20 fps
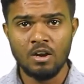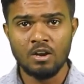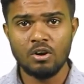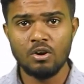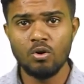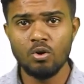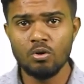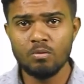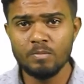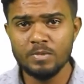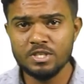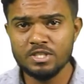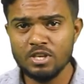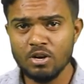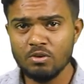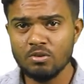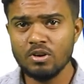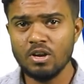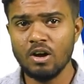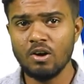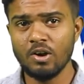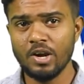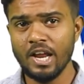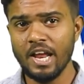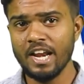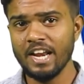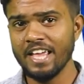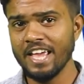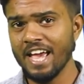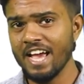Don't miss out on
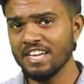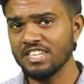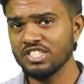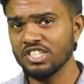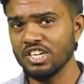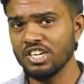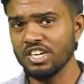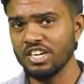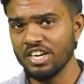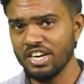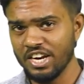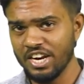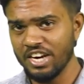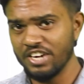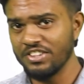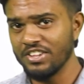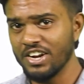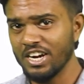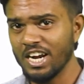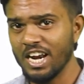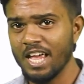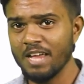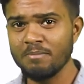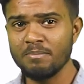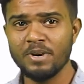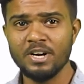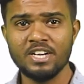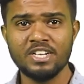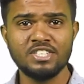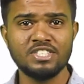any action. Hit that
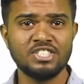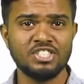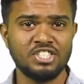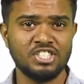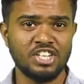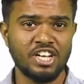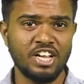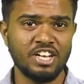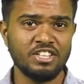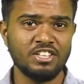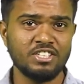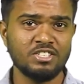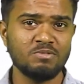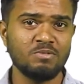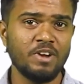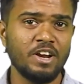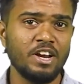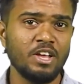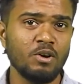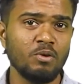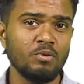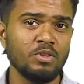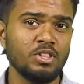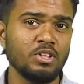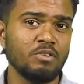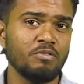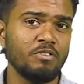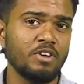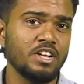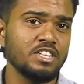like button, share this video
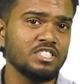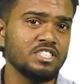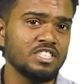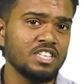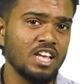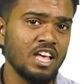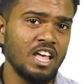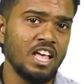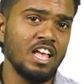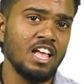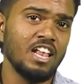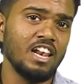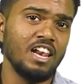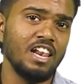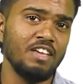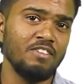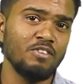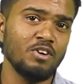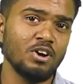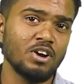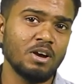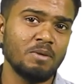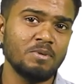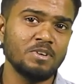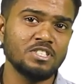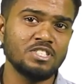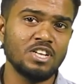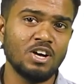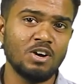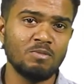with your friends, leave your
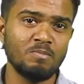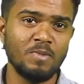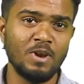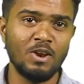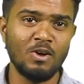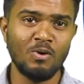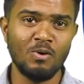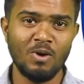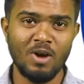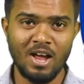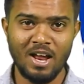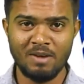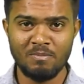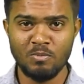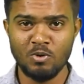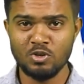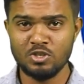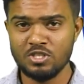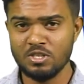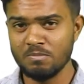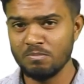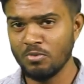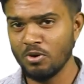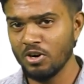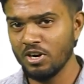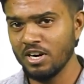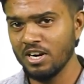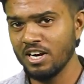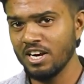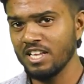comments down below and most
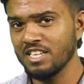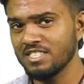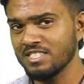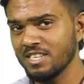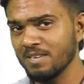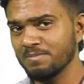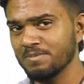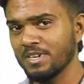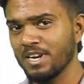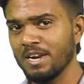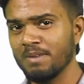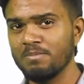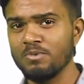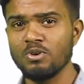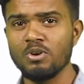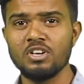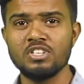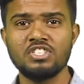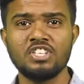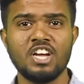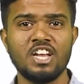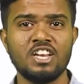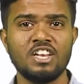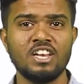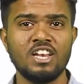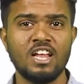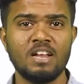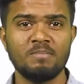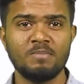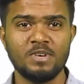importantly, subscribe to our
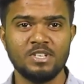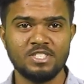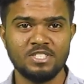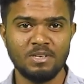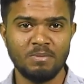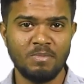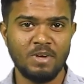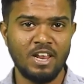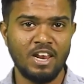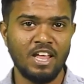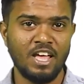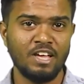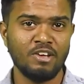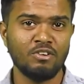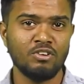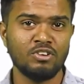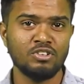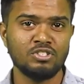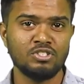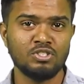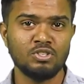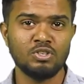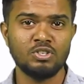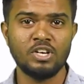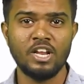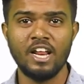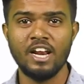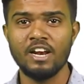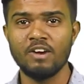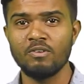channel and press the bell icon to
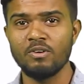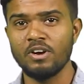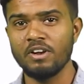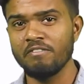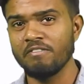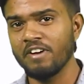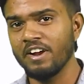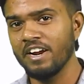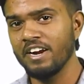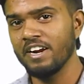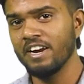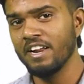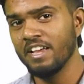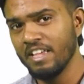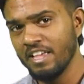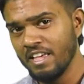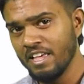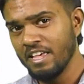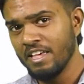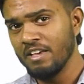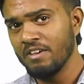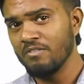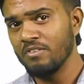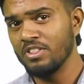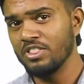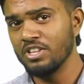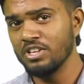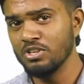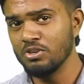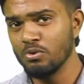stay notified
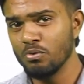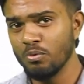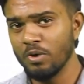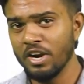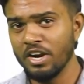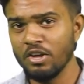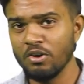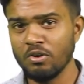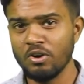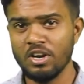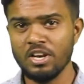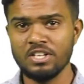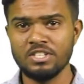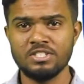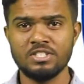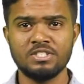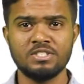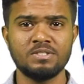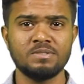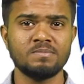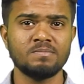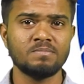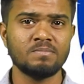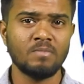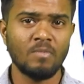when the new video releases.